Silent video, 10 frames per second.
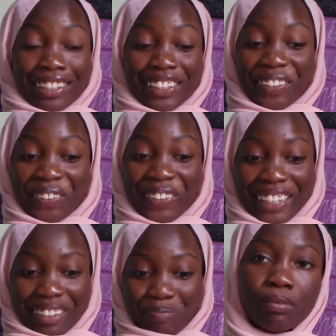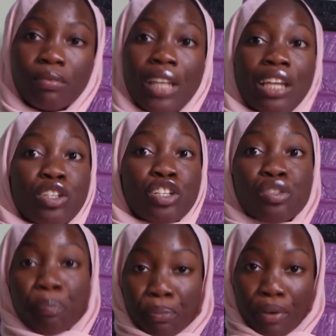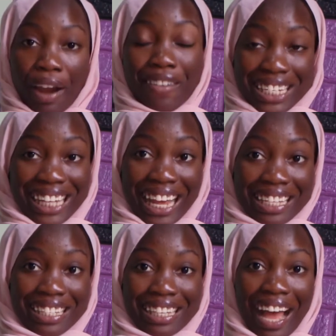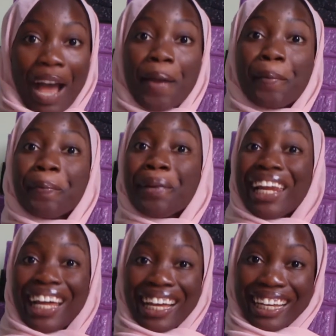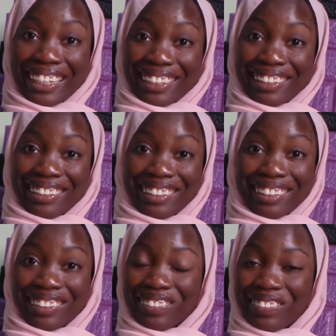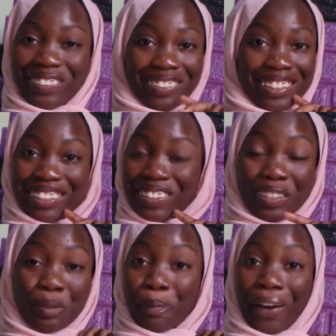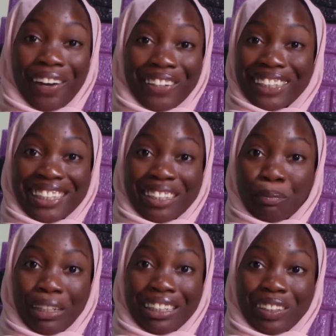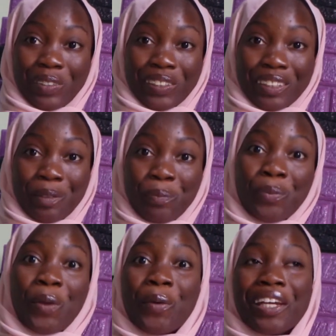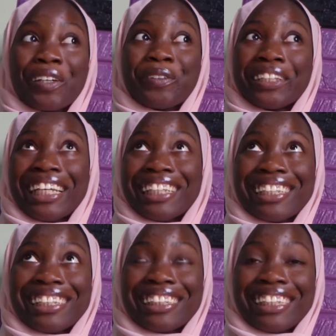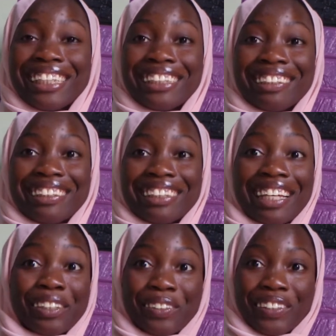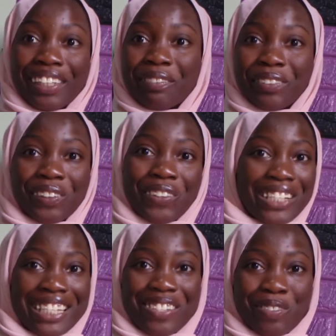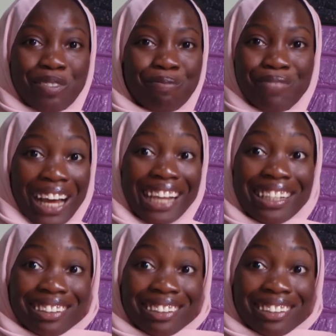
third, you need to prioritize and plan. You need to prioritize and plan, because when you're doing, like, let's say 10 to 11 courses or 9,